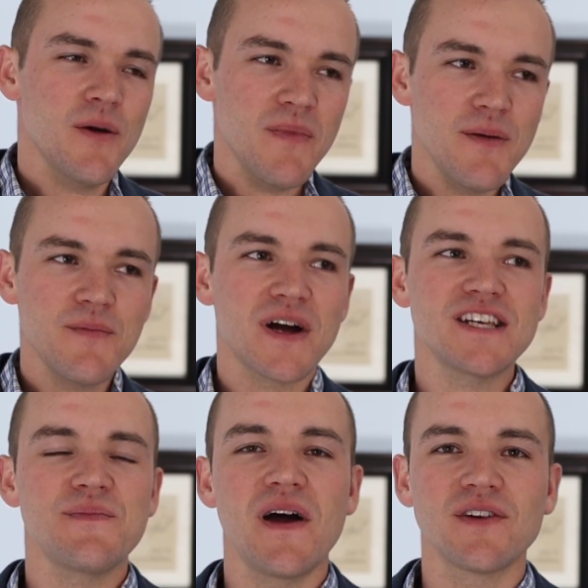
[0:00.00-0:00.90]
Maybe my
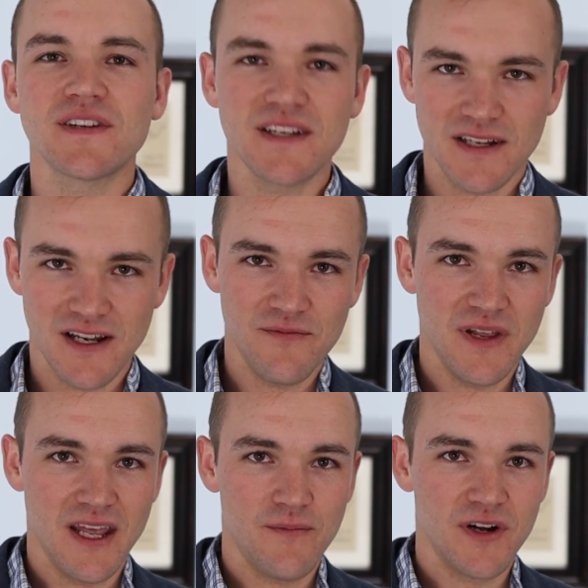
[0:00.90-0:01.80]
spouse doesn't love
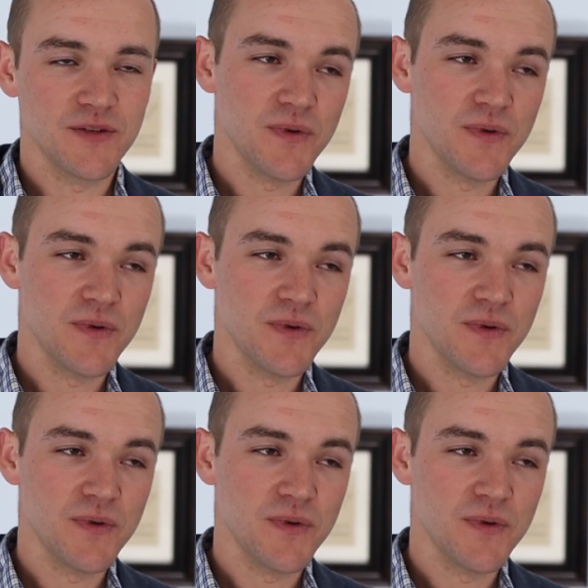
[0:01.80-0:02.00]
me that much.